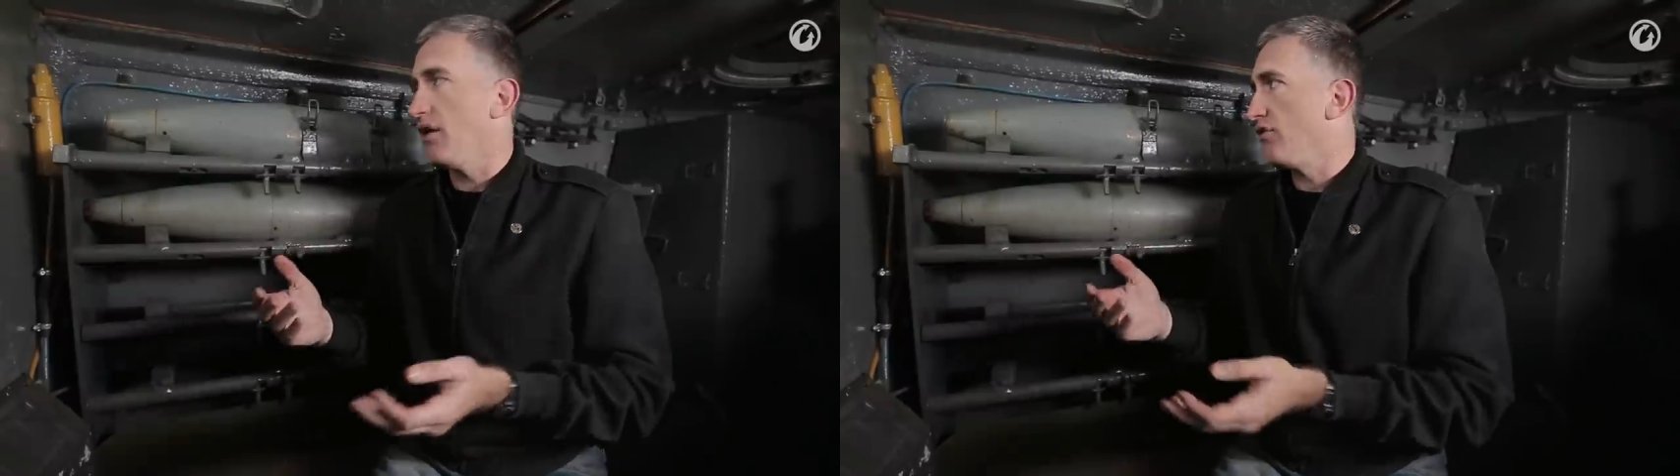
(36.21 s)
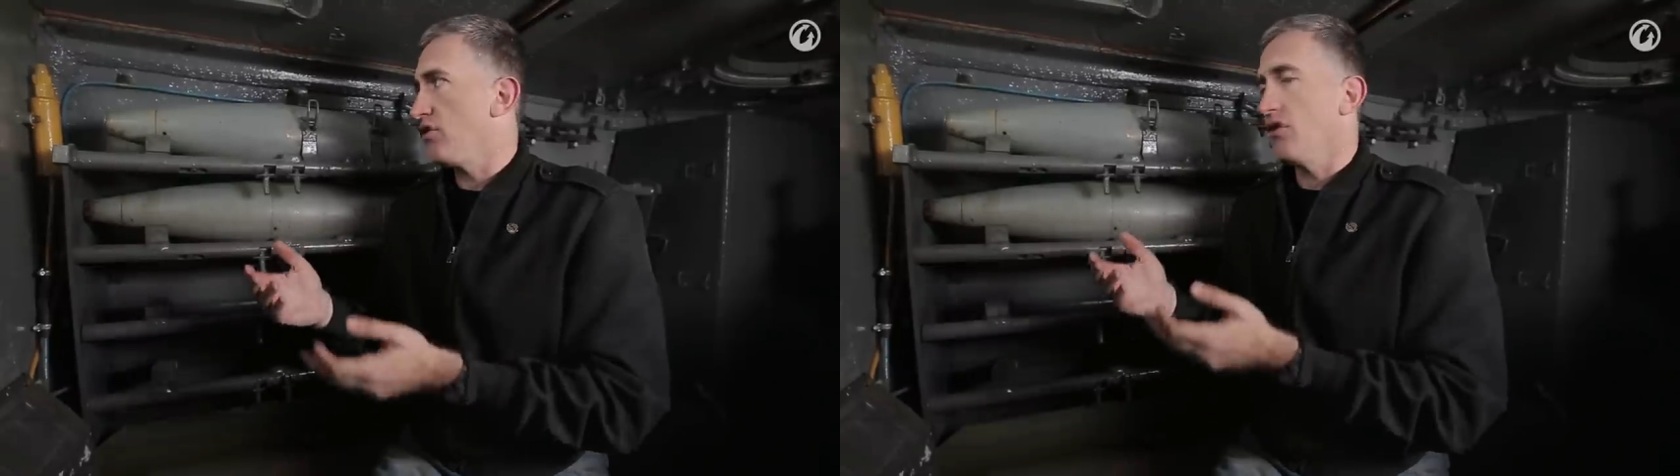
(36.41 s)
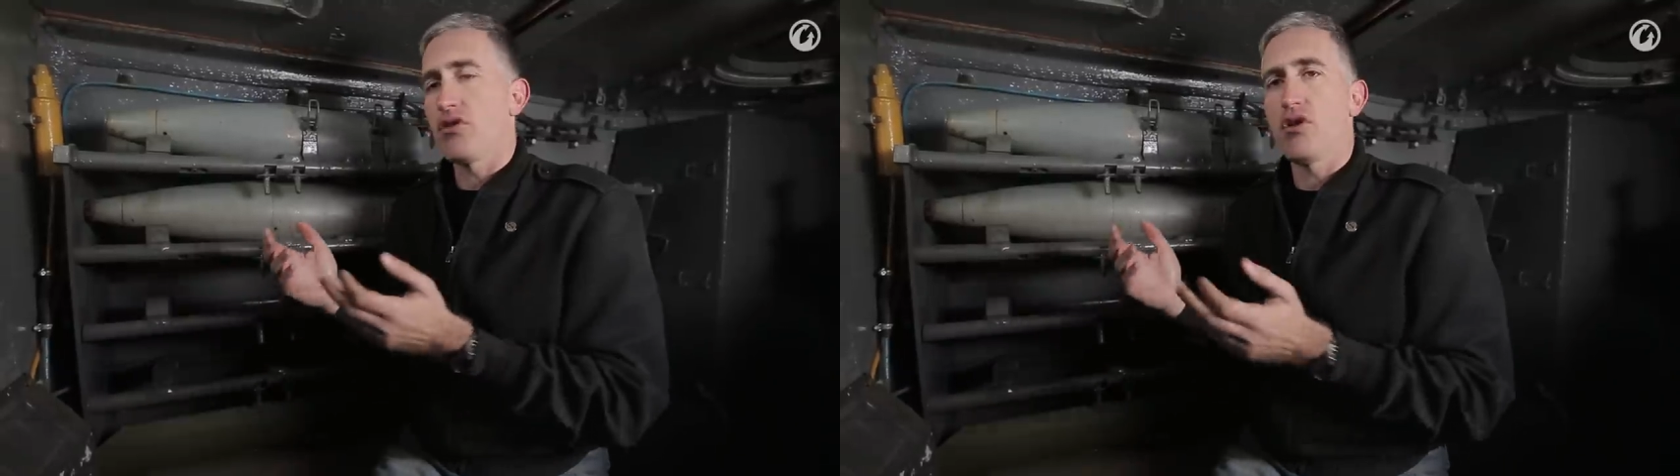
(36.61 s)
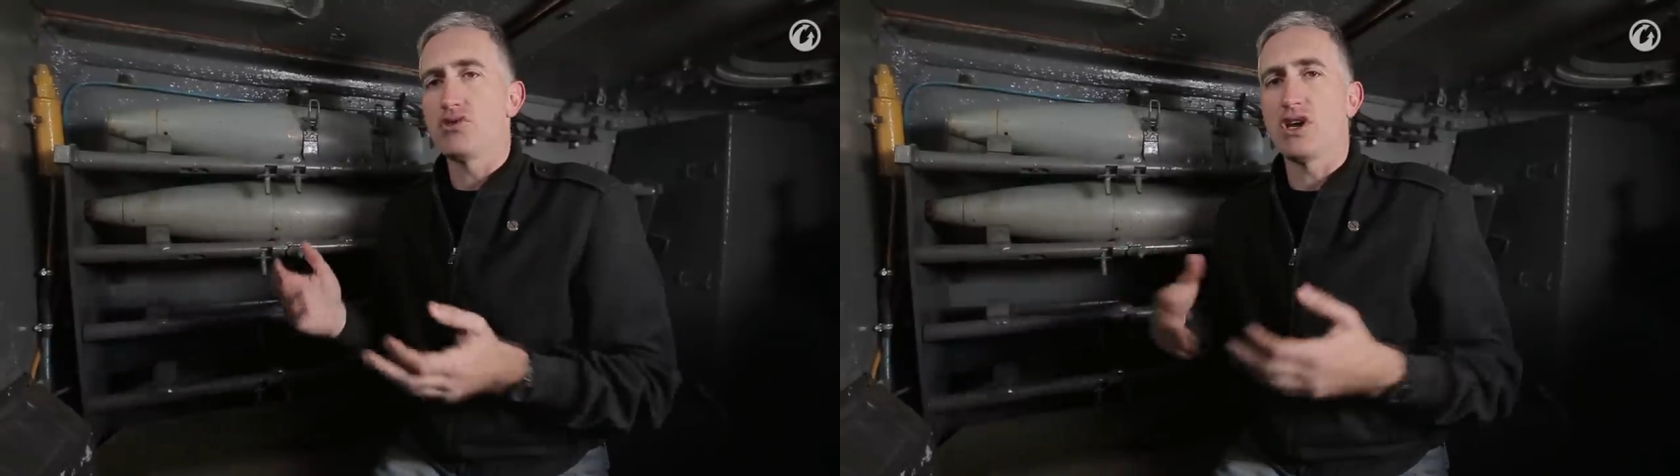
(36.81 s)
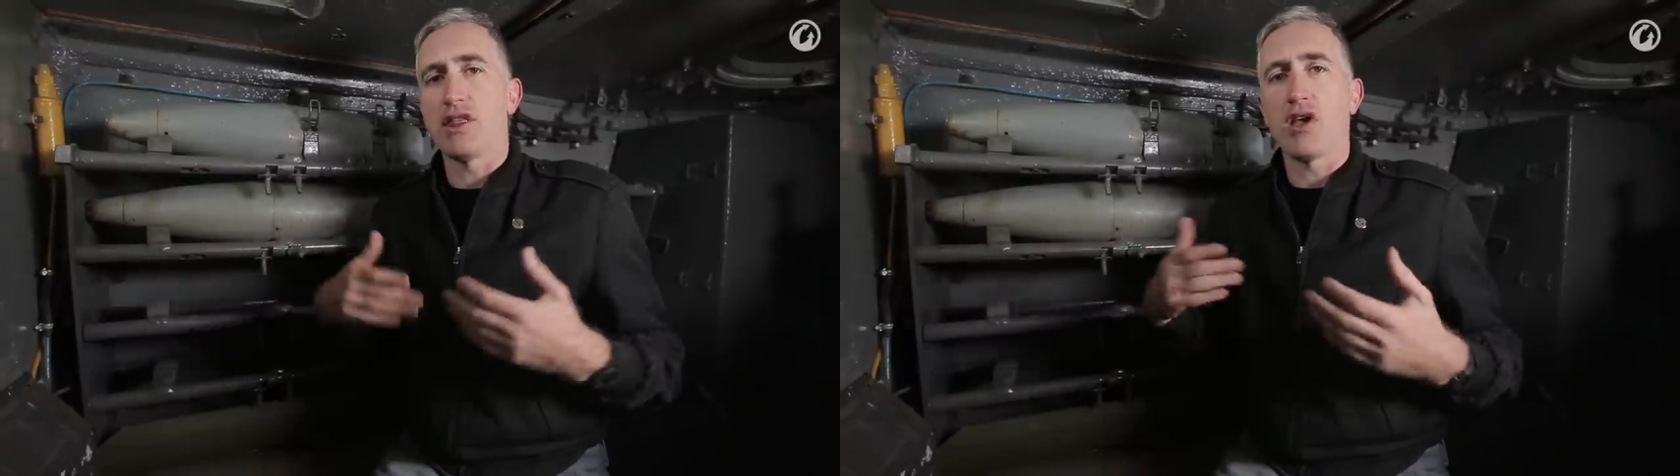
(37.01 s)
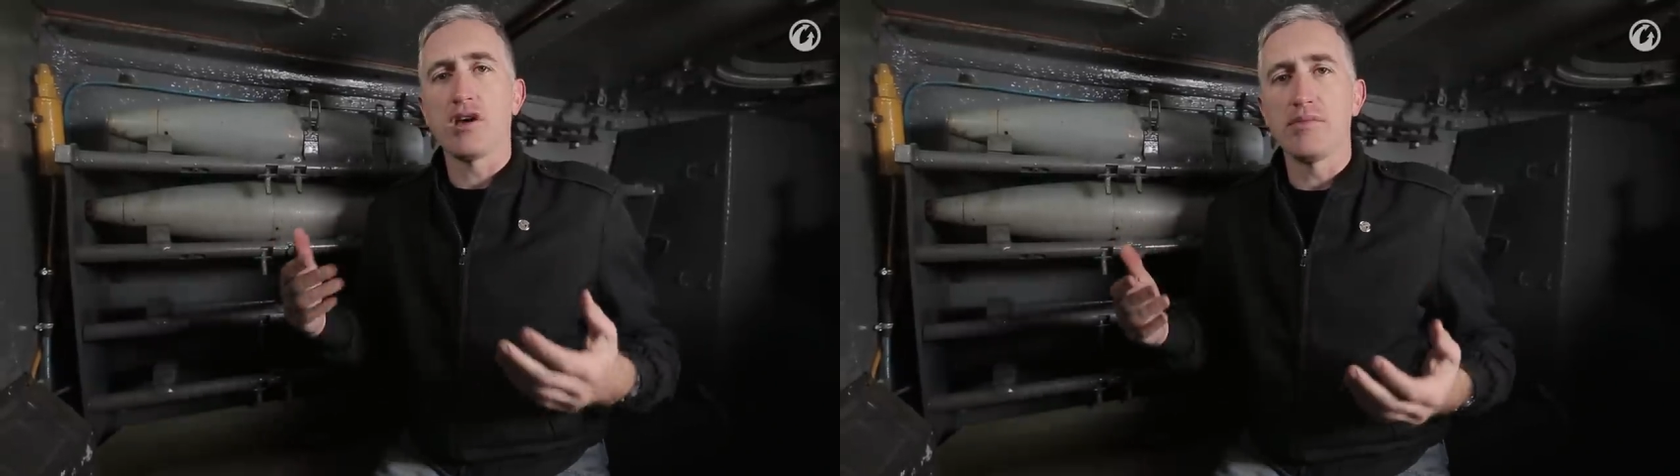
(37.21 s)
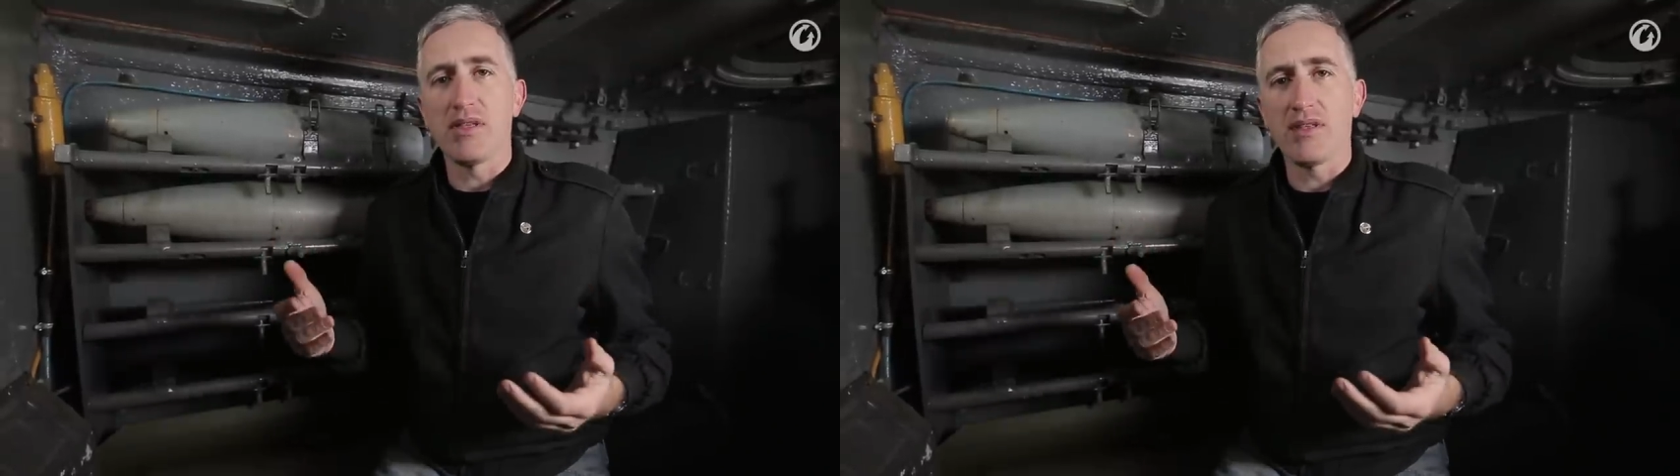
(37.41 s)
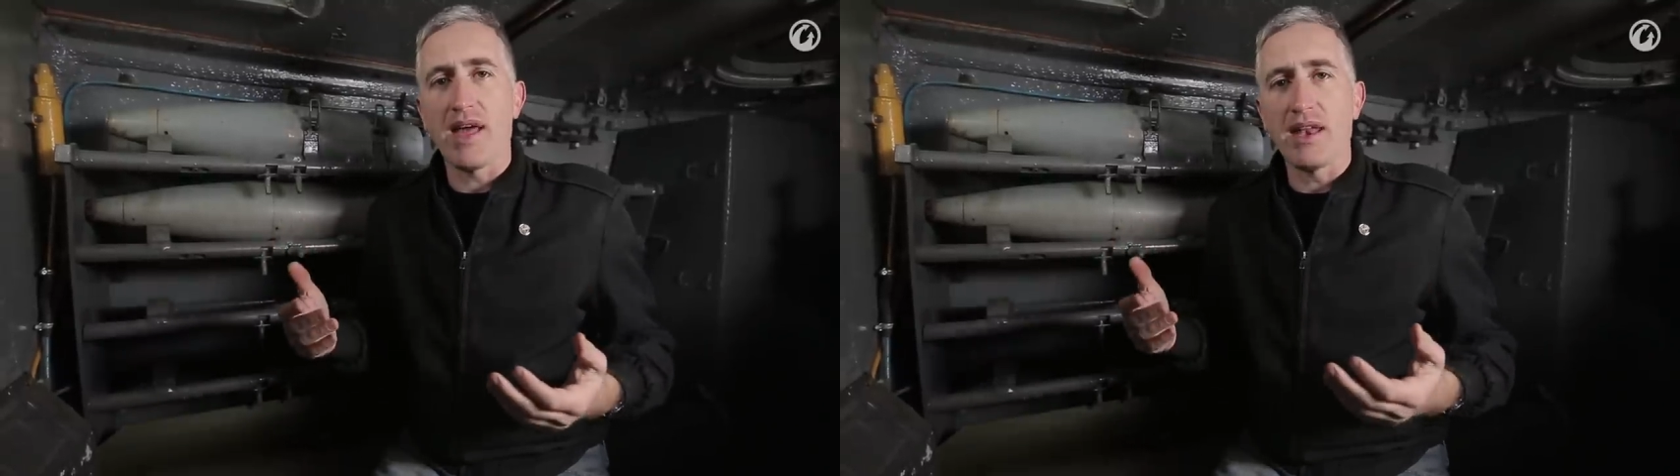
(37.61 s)
Obviously, there's no chance I could
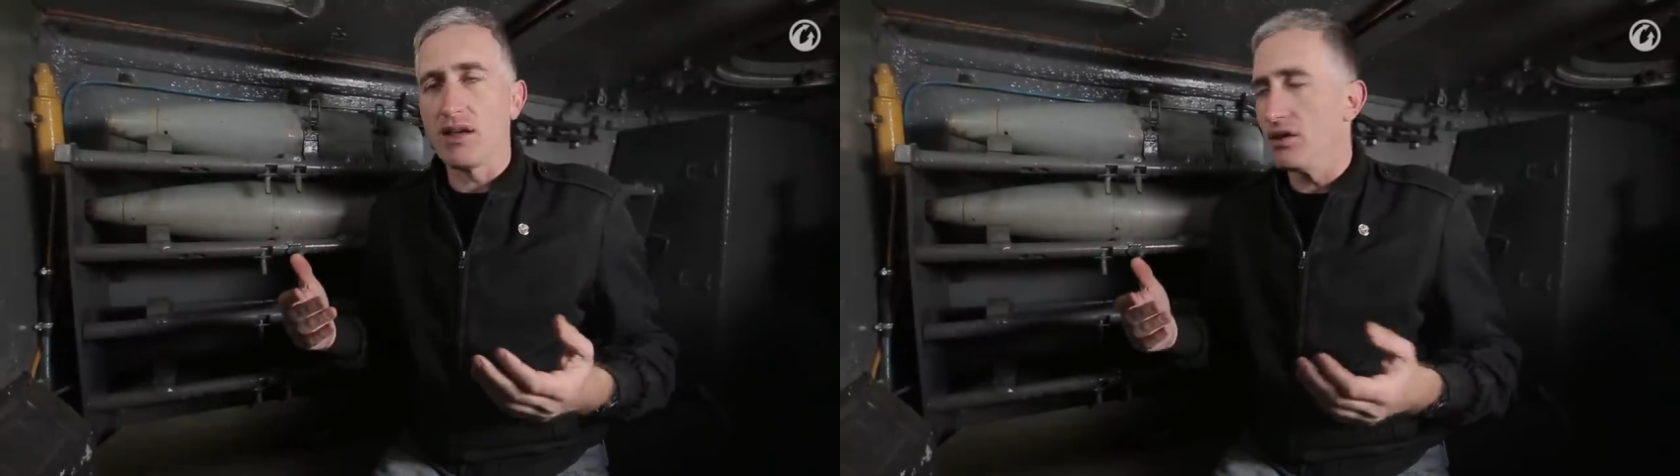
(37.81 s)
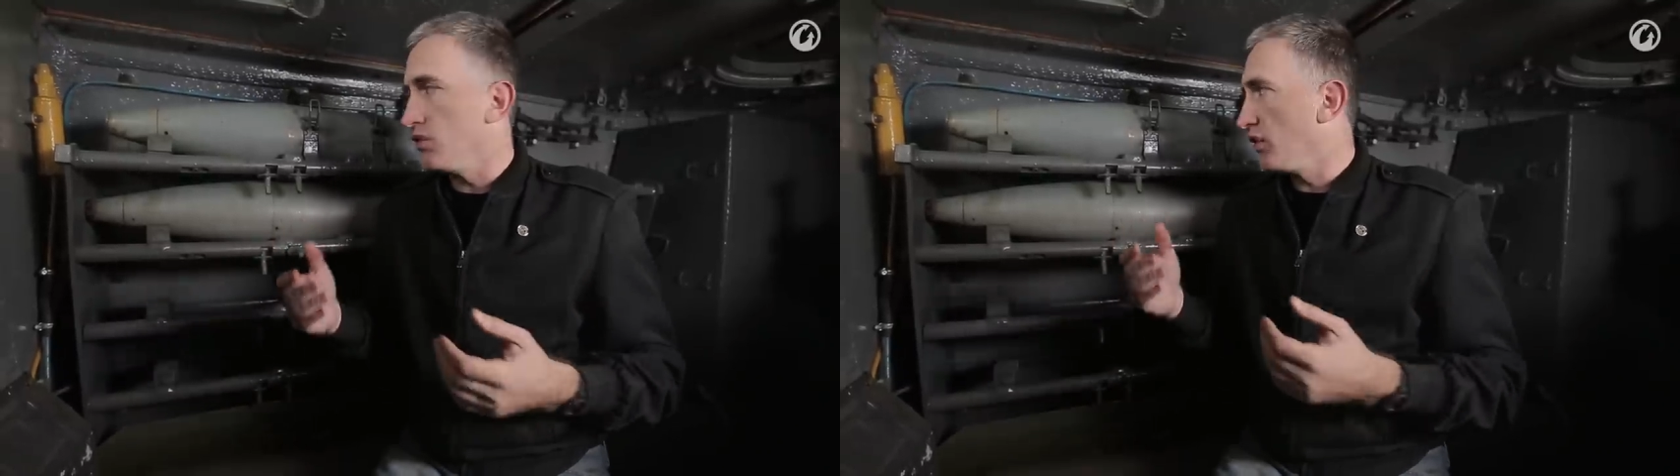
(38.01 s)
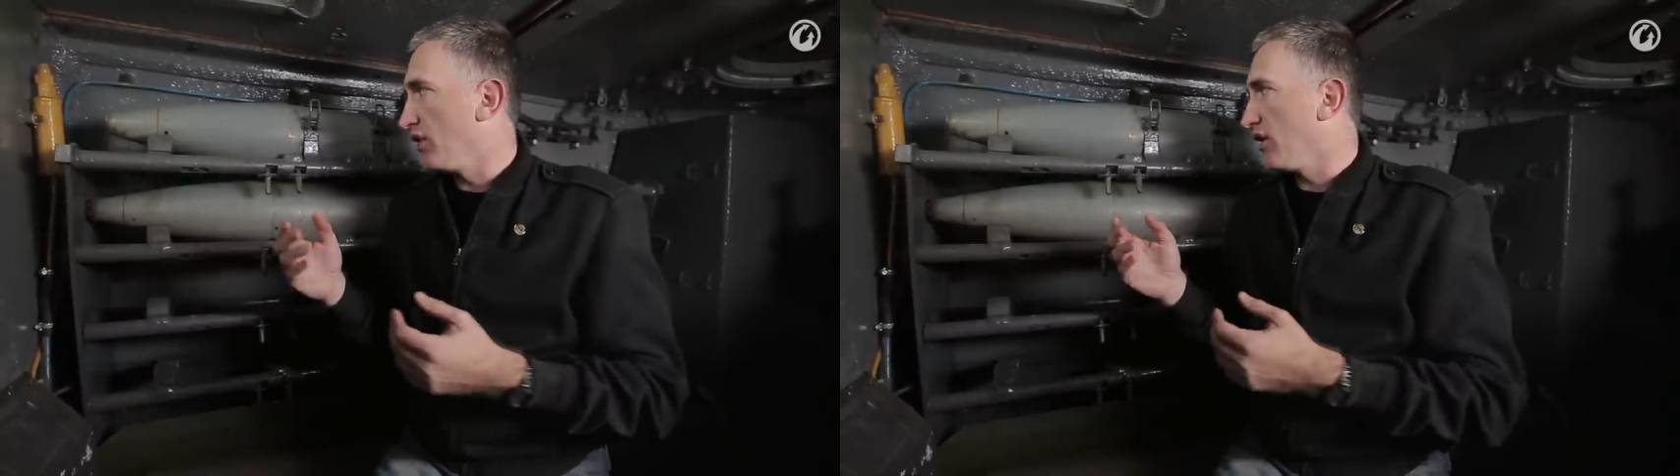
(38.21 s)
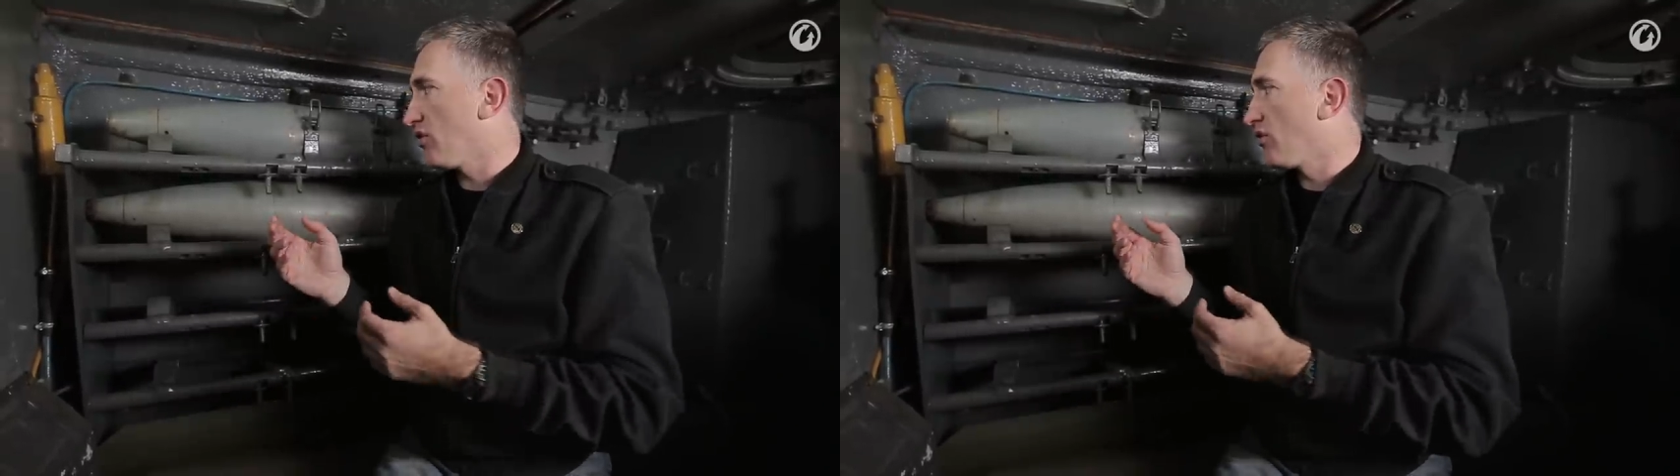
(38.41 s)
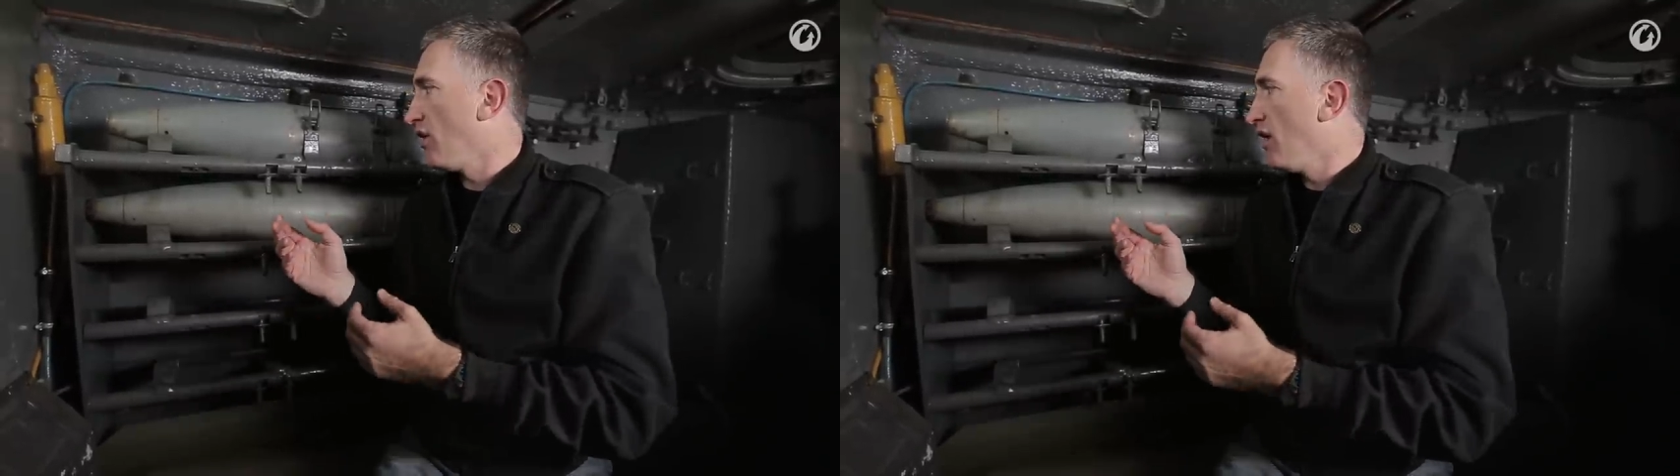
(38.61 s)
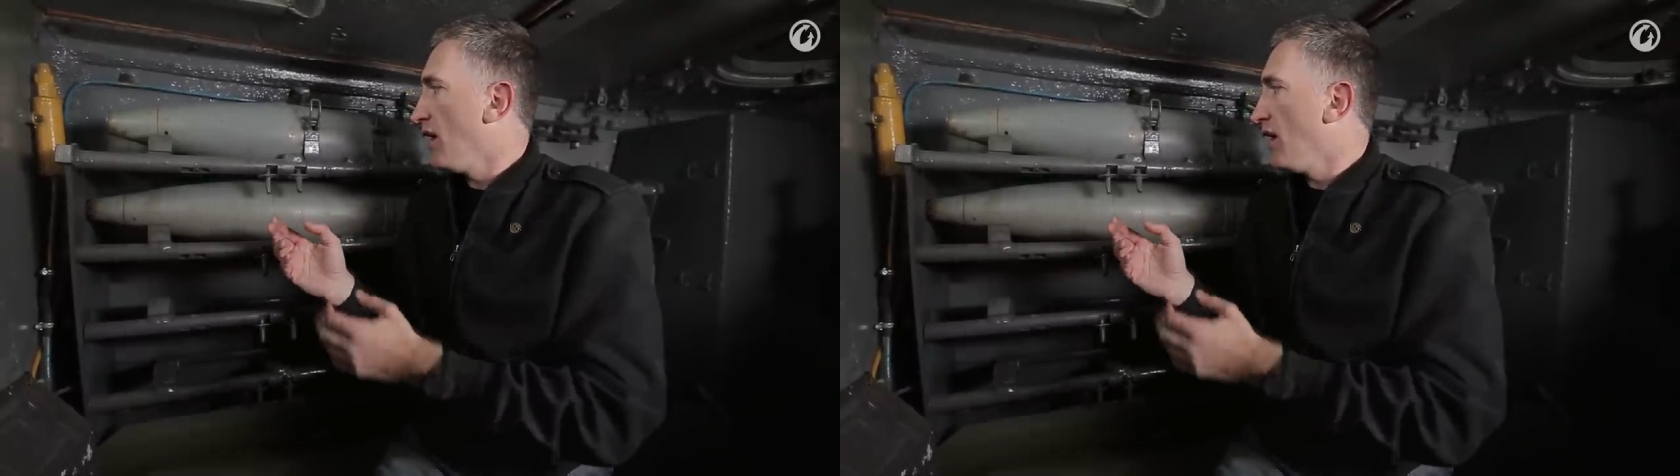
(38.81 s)
be standing and doing this.